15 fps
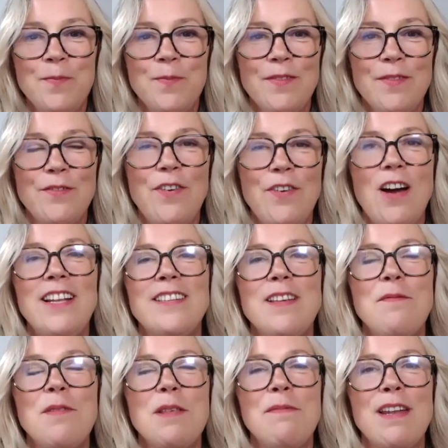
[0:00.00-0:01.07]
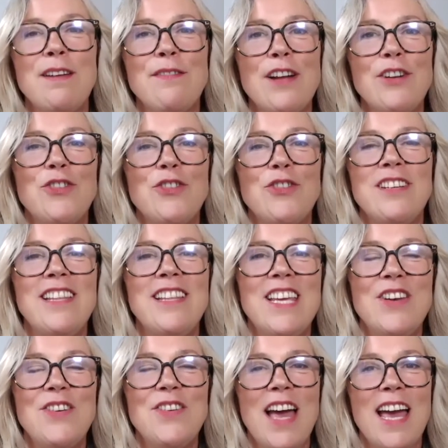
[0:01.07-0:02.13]
find some of the manufacturers in
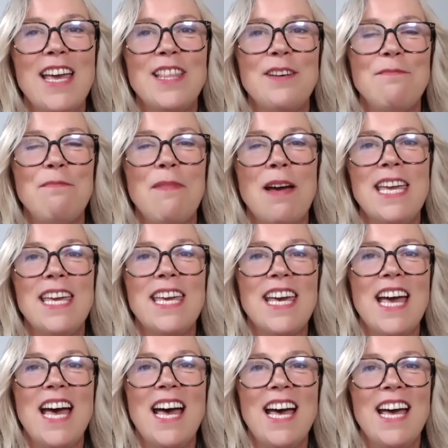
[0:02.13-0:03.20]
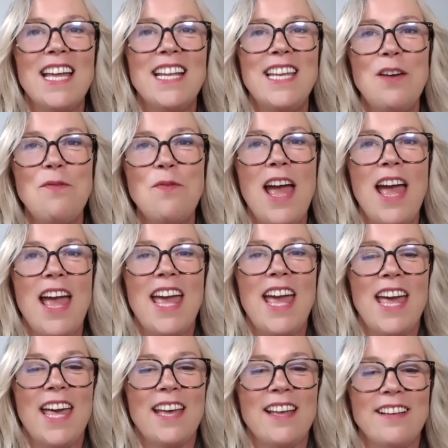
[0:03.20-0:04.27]
the UK that make knitwear
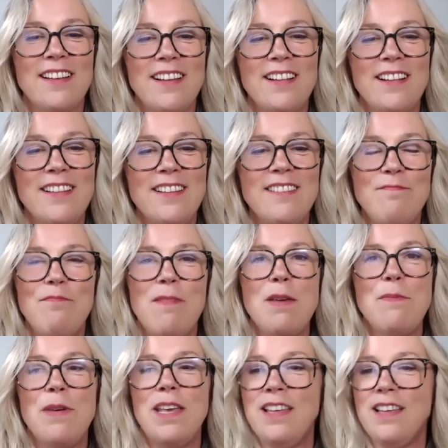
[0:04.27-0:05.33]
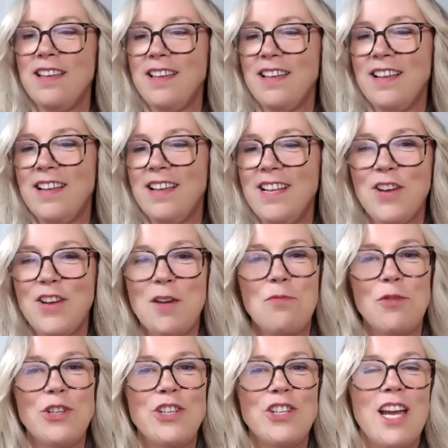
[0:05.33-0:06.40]
here and maybe look
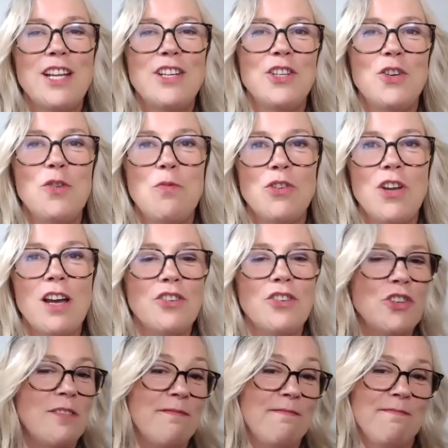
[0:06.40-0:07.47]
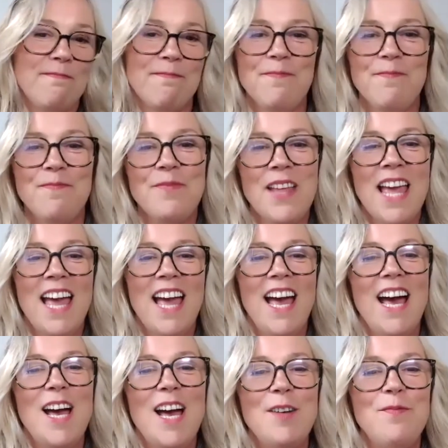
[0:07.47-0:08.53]
at changing your production.
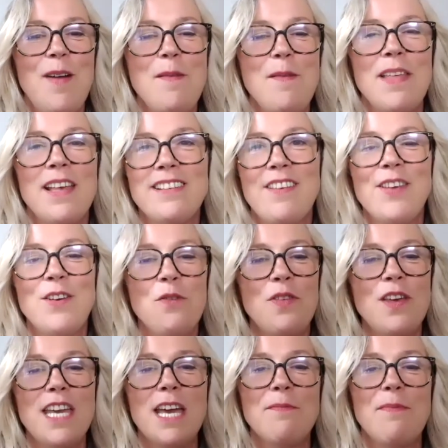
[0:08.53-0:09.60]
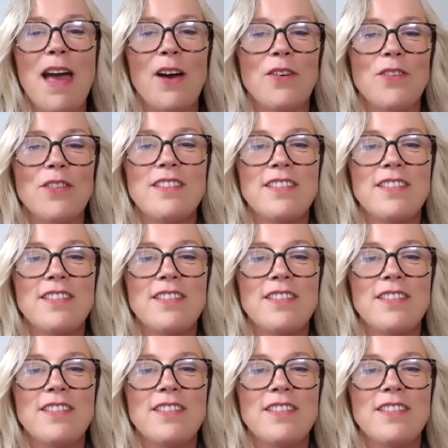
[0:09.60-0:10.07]
Maybe that's something you're thinking about.